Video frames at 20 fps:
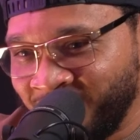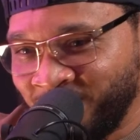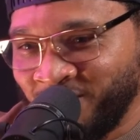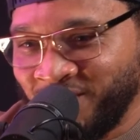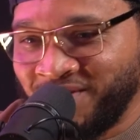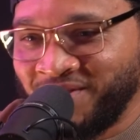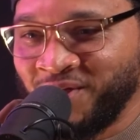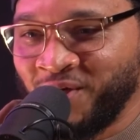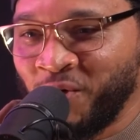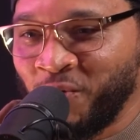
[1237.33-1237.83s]
We
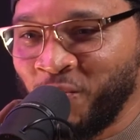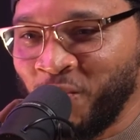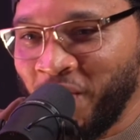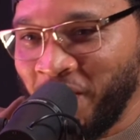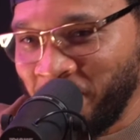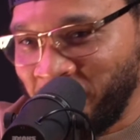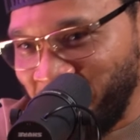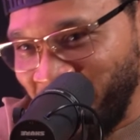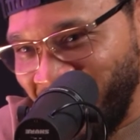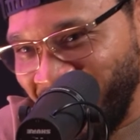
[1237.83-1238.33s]
took 1
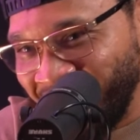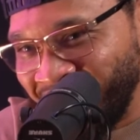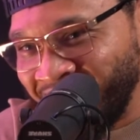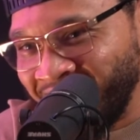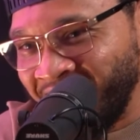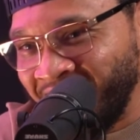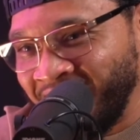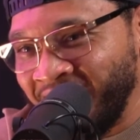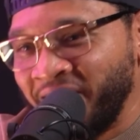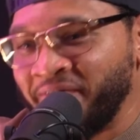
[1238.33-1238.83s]

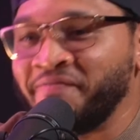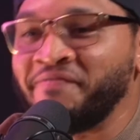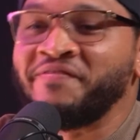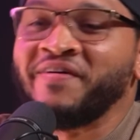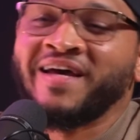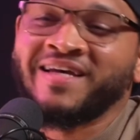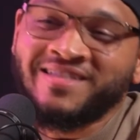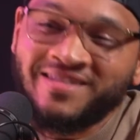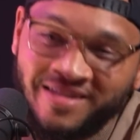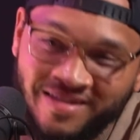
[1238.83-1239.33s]
paycheck,
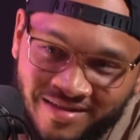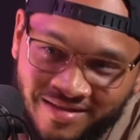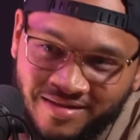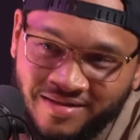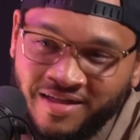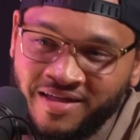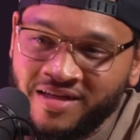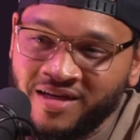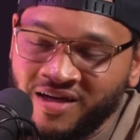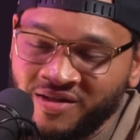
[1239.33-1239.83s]
invested
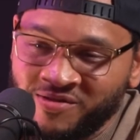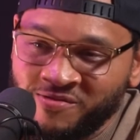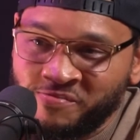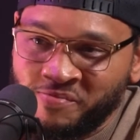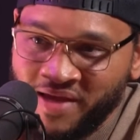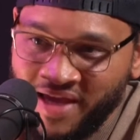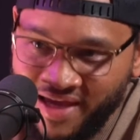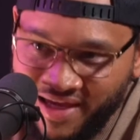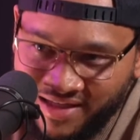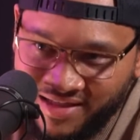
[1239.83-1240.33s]
the other
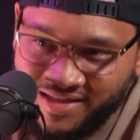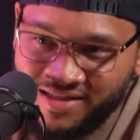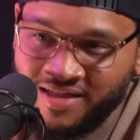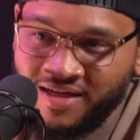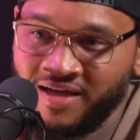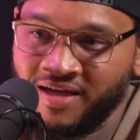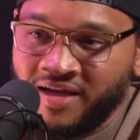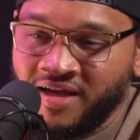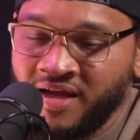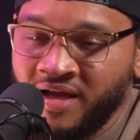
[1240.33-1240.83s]

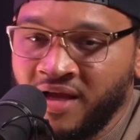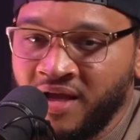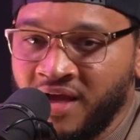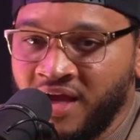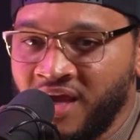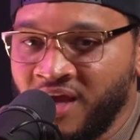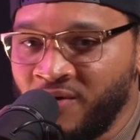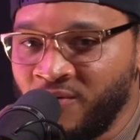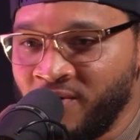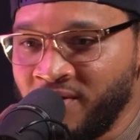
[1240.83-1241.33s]
paycheck,
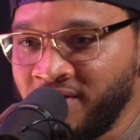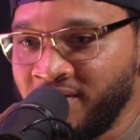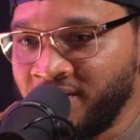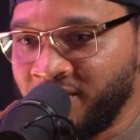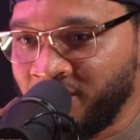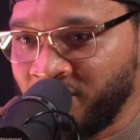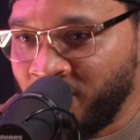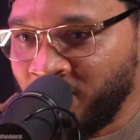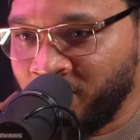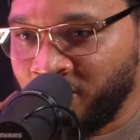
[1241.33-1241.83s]
and we,
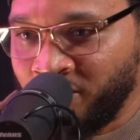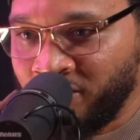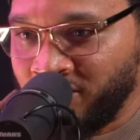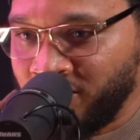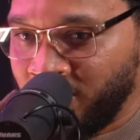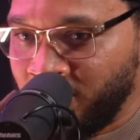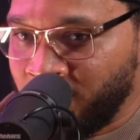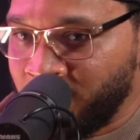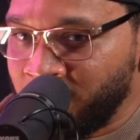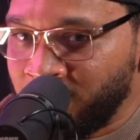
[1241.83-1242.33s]

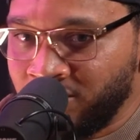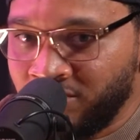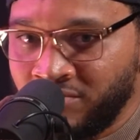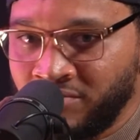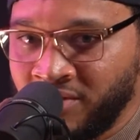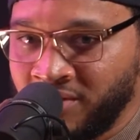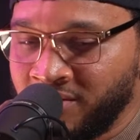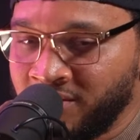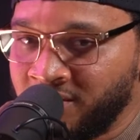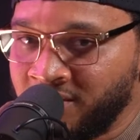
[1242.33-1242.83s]

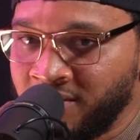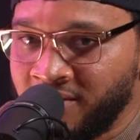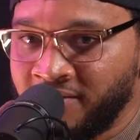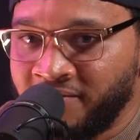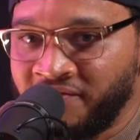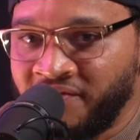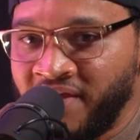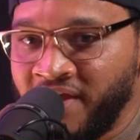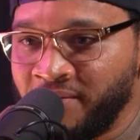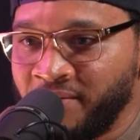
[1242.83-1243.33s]
military
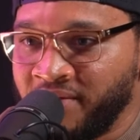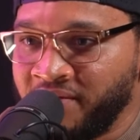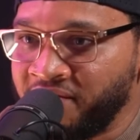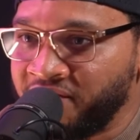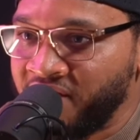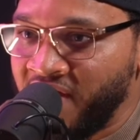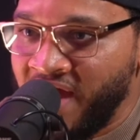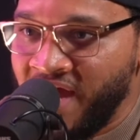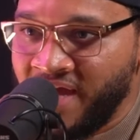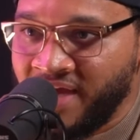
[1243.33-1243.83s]
family,
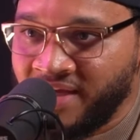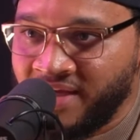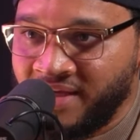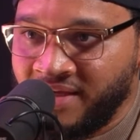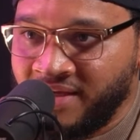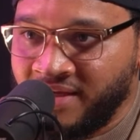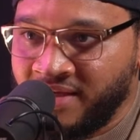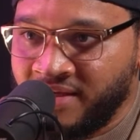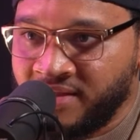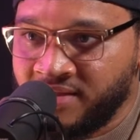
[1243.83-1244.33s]
5
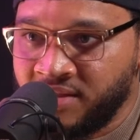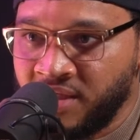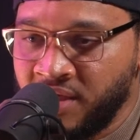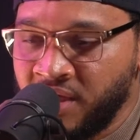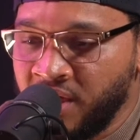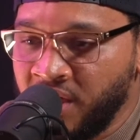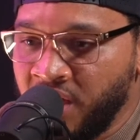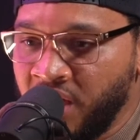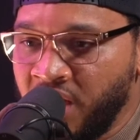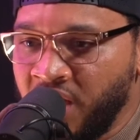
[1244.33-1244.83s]
kids,
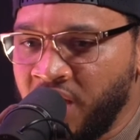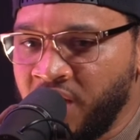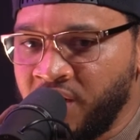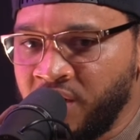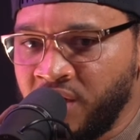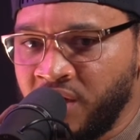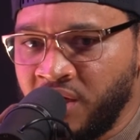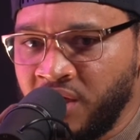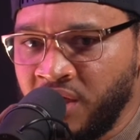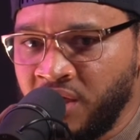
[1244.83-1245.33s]

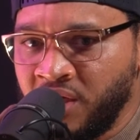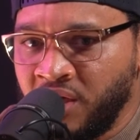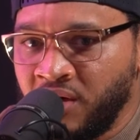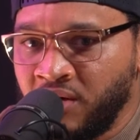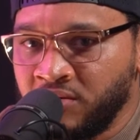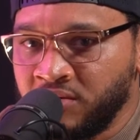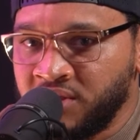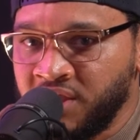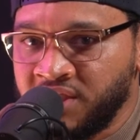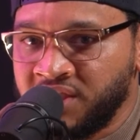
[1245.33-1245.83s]
and
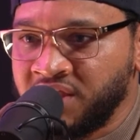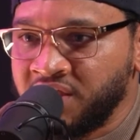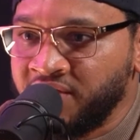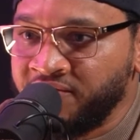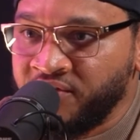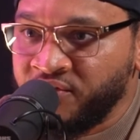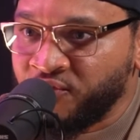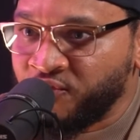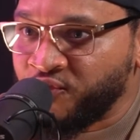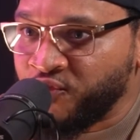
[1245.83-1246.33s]
just
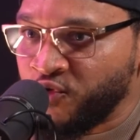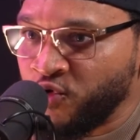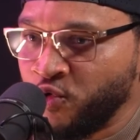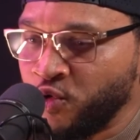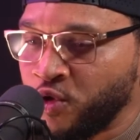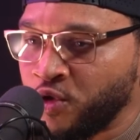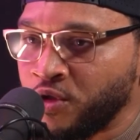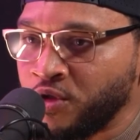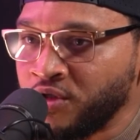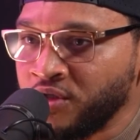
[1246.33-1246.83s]
living
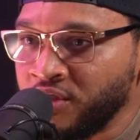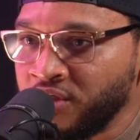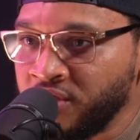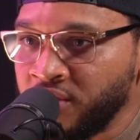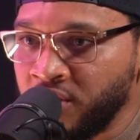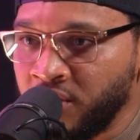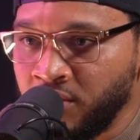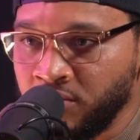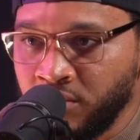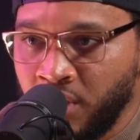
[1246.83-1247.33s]
frugal.
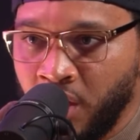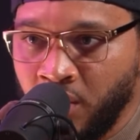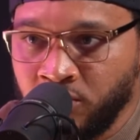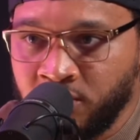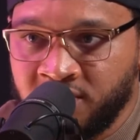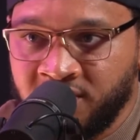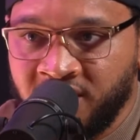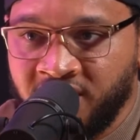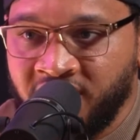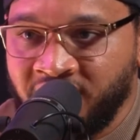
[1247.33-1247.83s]
I'm
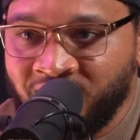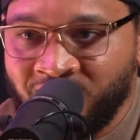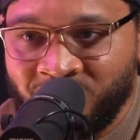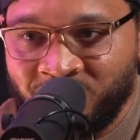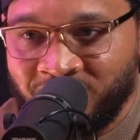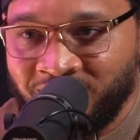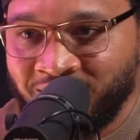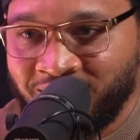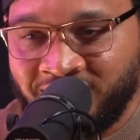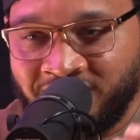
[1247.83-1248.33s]
saying
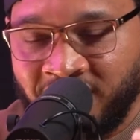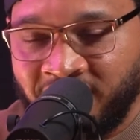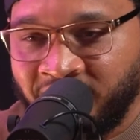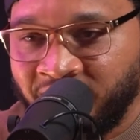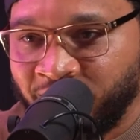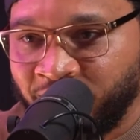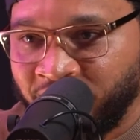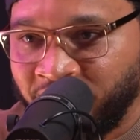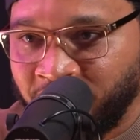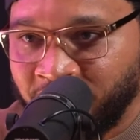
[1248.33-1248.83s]
you sit in the
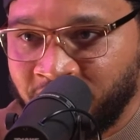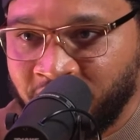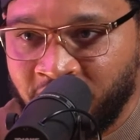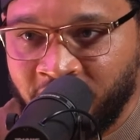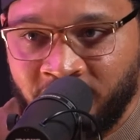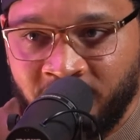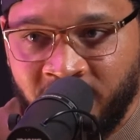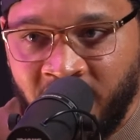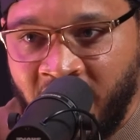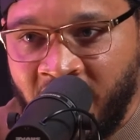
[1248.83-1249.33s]

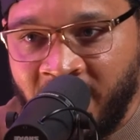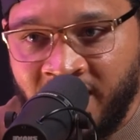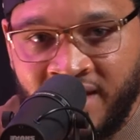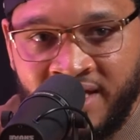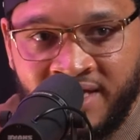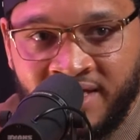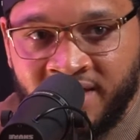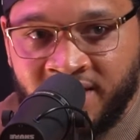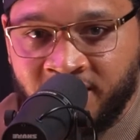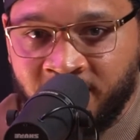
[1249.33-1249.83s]
military, you got
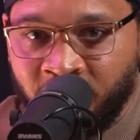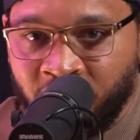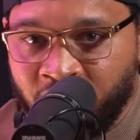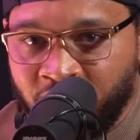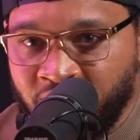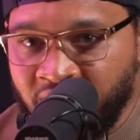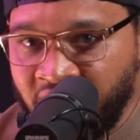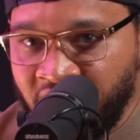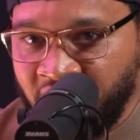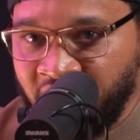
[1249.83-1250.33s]

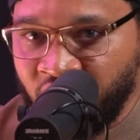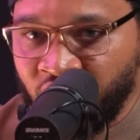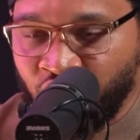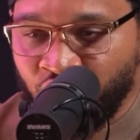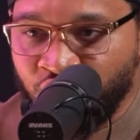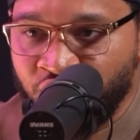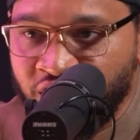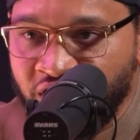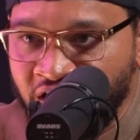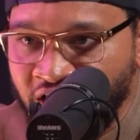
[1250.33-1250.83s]

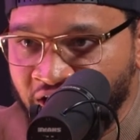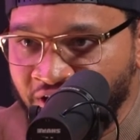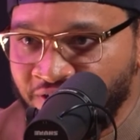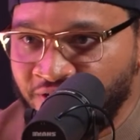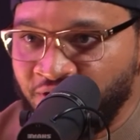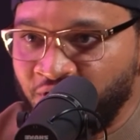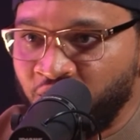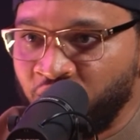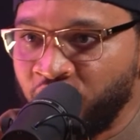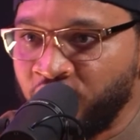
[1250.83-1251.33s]
E3,
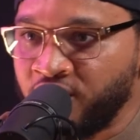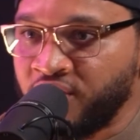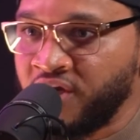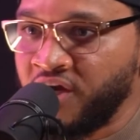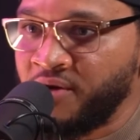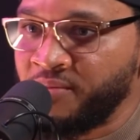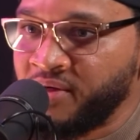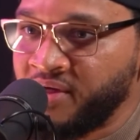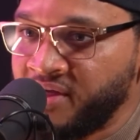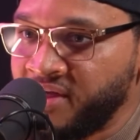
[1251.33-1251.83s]
E4
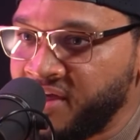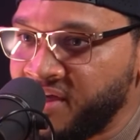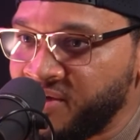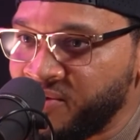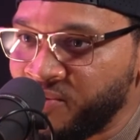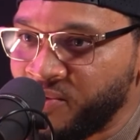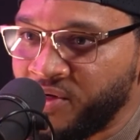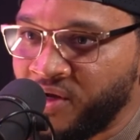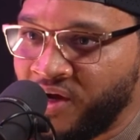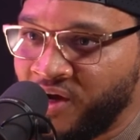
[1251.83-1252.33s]
coming in
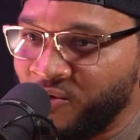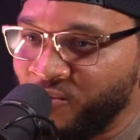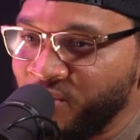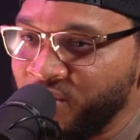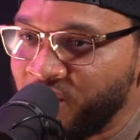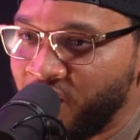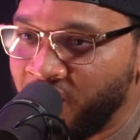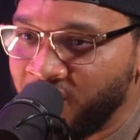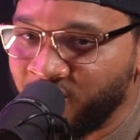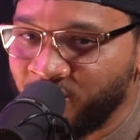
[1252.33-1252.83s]
with all we
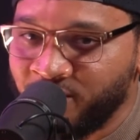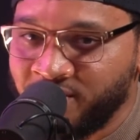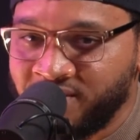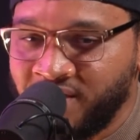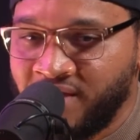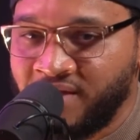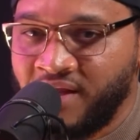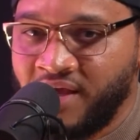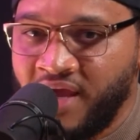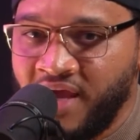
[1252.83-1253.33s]
call them, we
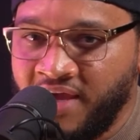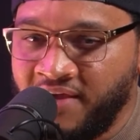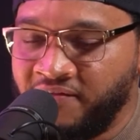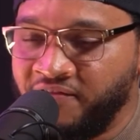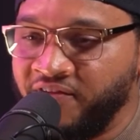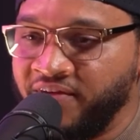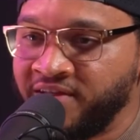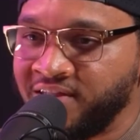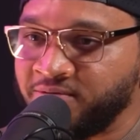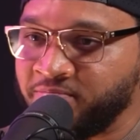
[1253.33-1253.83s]
say
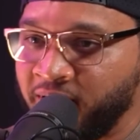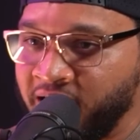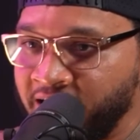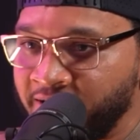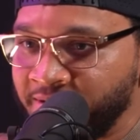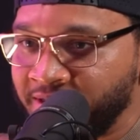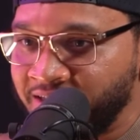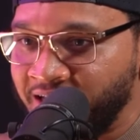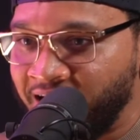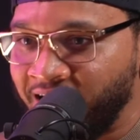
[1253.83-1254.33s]
AFES
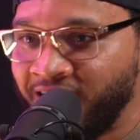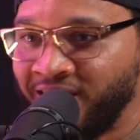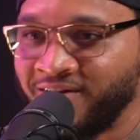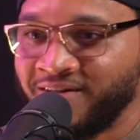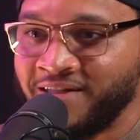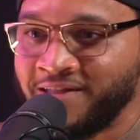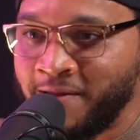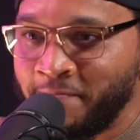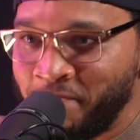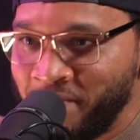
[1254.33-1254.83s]
babies, got all
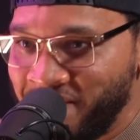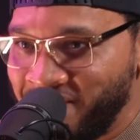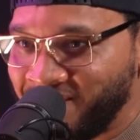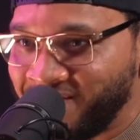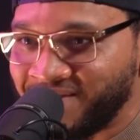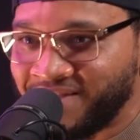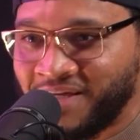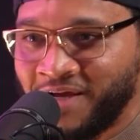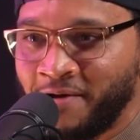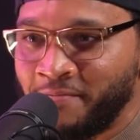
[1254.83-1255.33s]
these
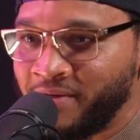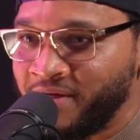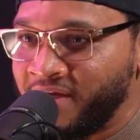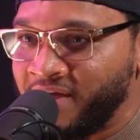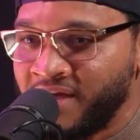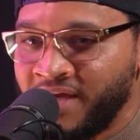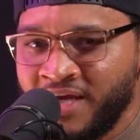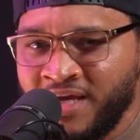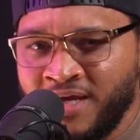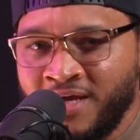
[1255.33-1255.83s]
dependents coming
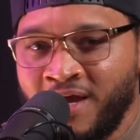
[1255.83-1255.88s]
in.